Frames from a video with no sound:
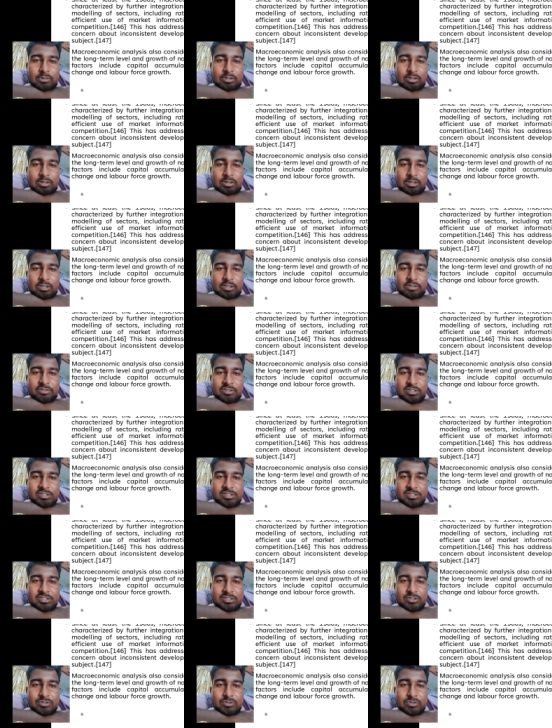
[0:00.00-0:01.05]
efficient
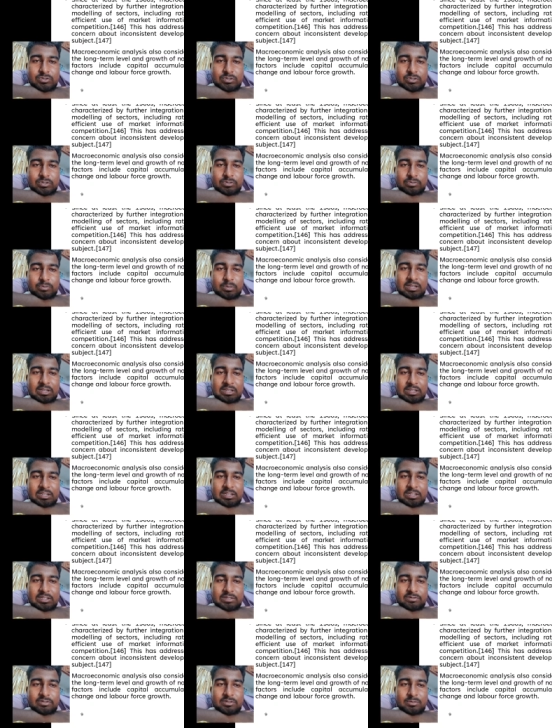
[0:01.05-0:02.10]
use of market
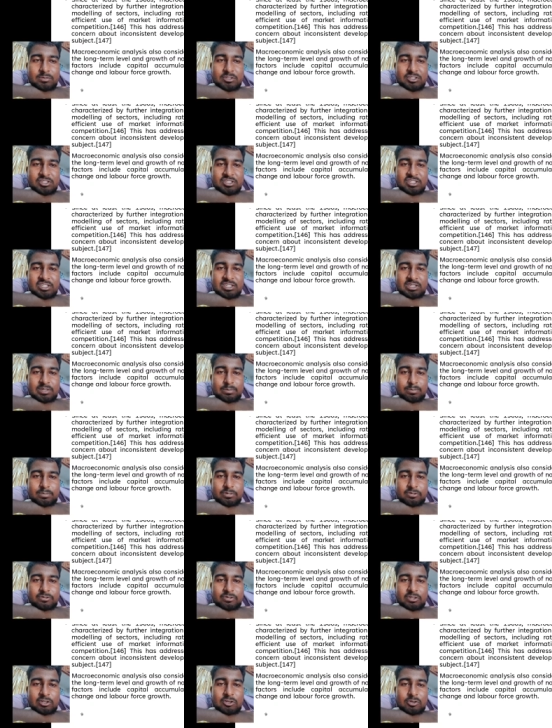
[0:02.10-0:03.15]
information, and imperfect
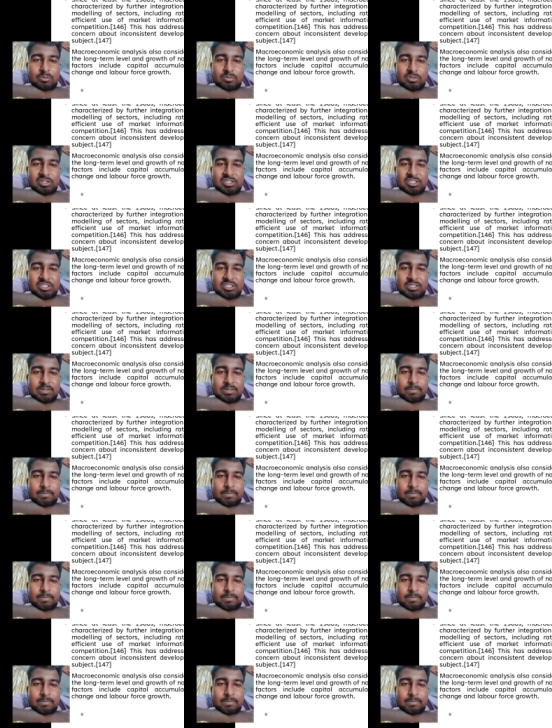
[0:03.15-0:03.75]
competition.